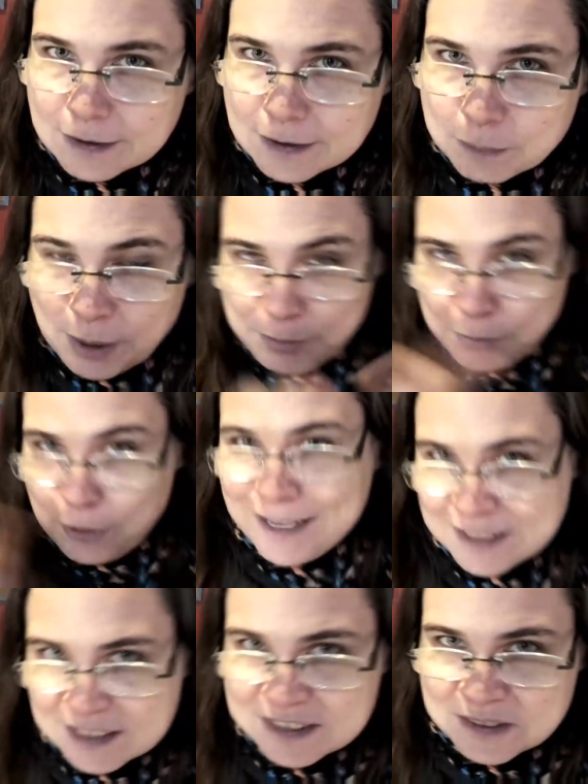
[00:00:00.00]
by
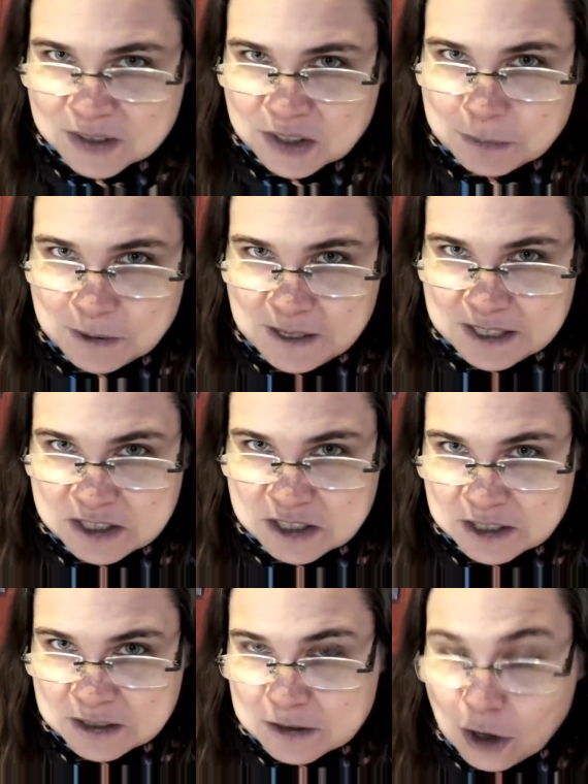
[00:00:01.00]
process of
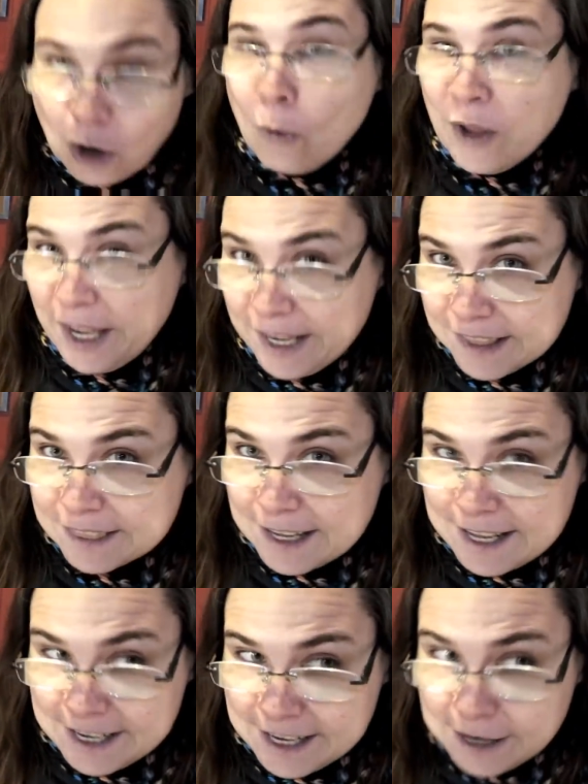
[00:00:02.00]
elimination, knowing
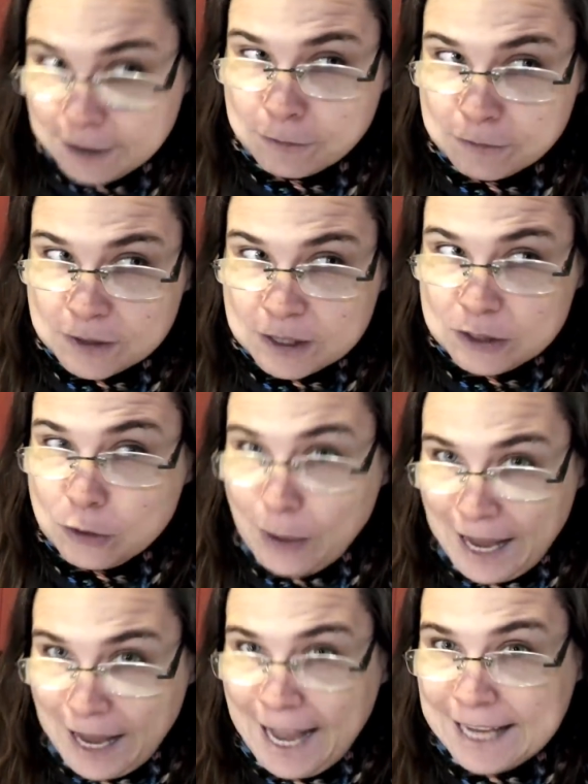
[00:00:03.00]
that if you
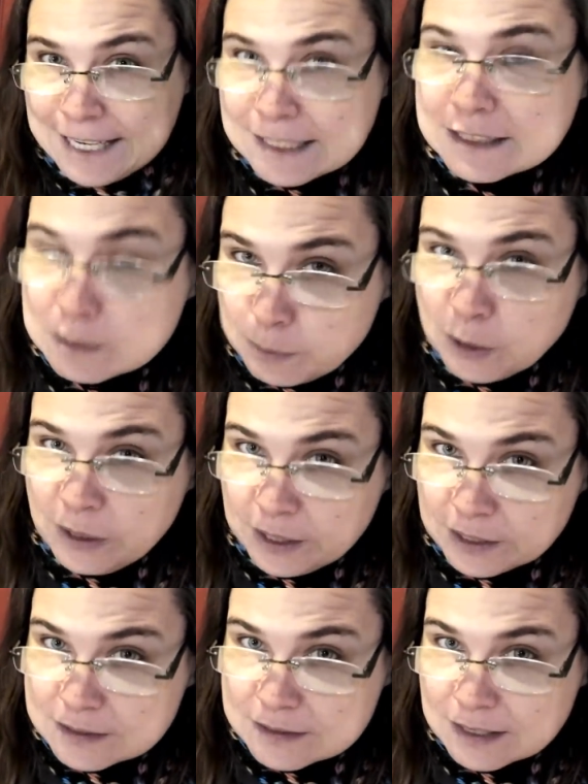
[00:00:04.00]
had an
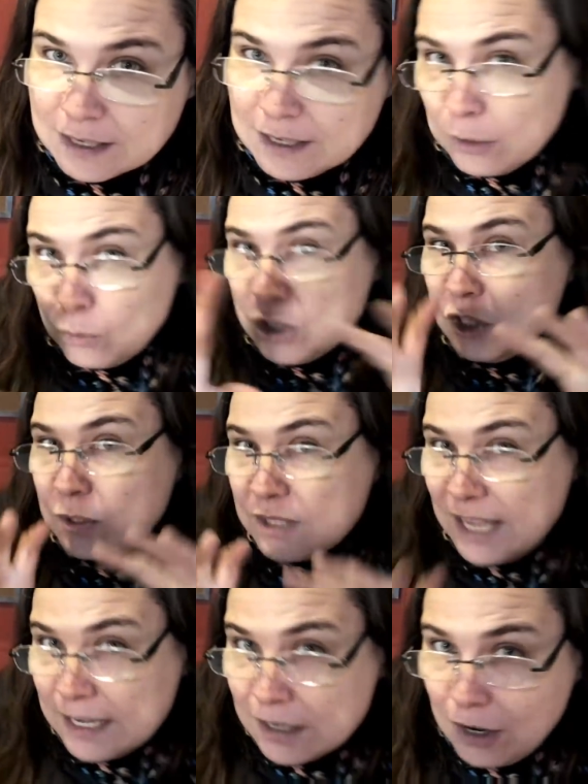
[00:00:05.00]
experience in which you
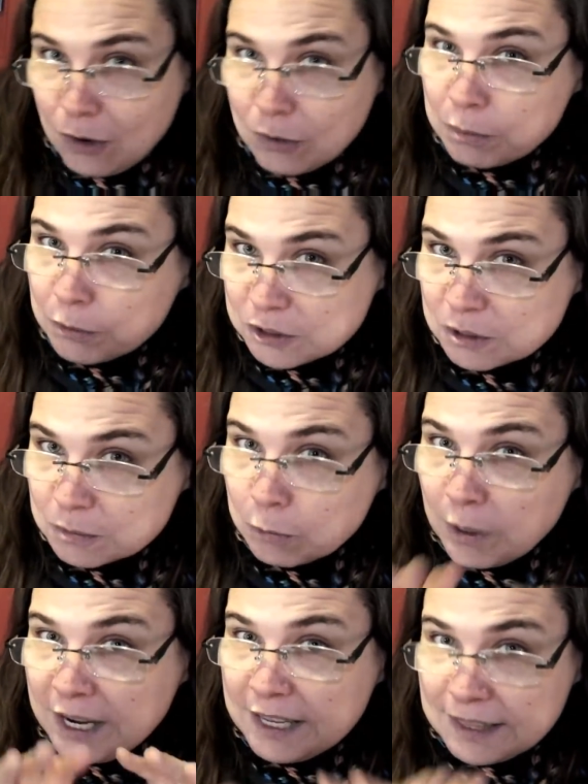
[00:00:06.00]
said no and pushed him
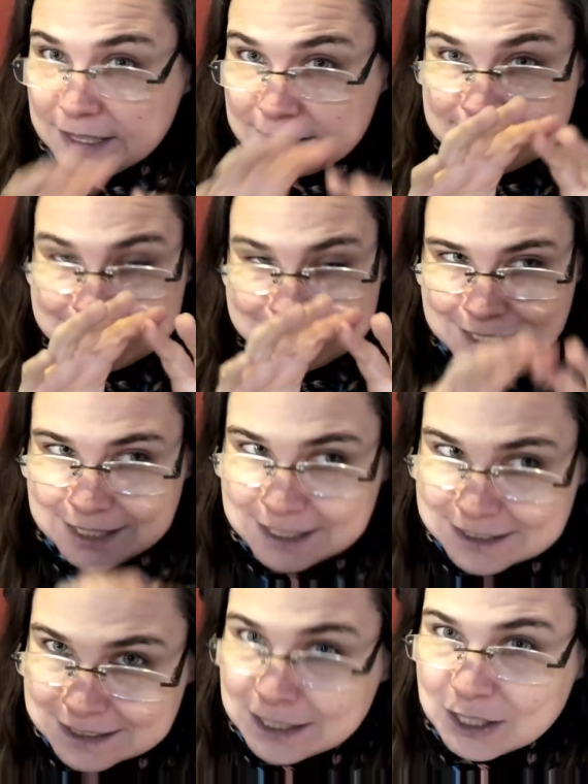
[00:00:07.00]
away, that he
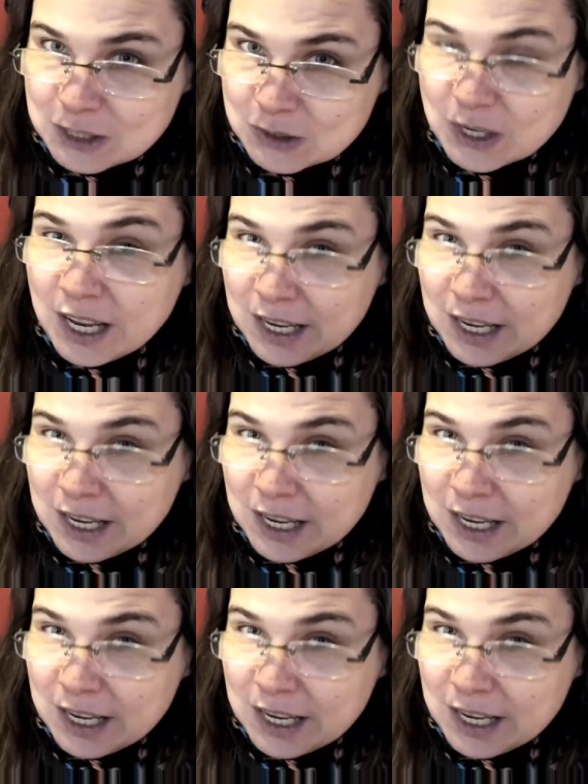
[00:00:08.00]
continued,